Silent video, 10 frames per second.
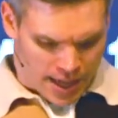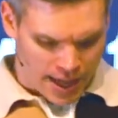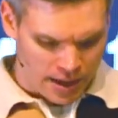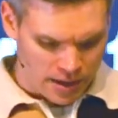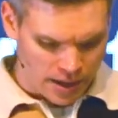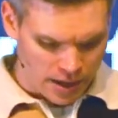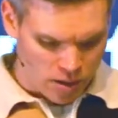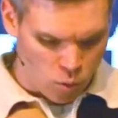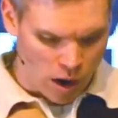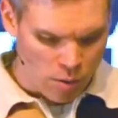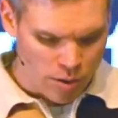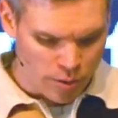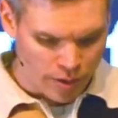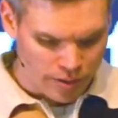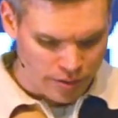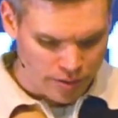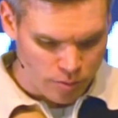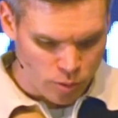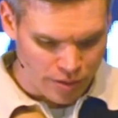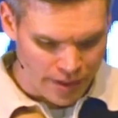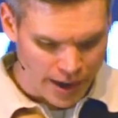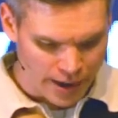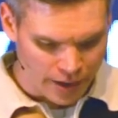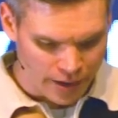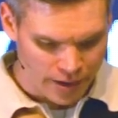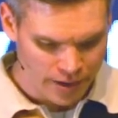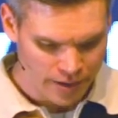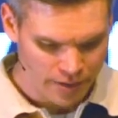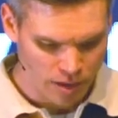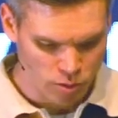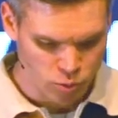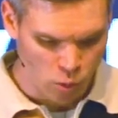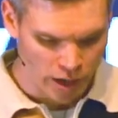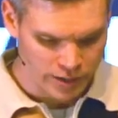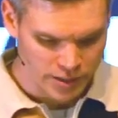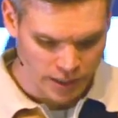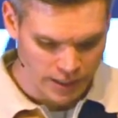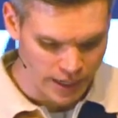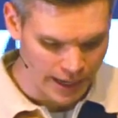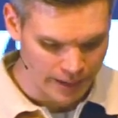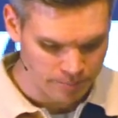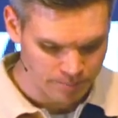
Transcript: And while we were, were there, there was one Sunday,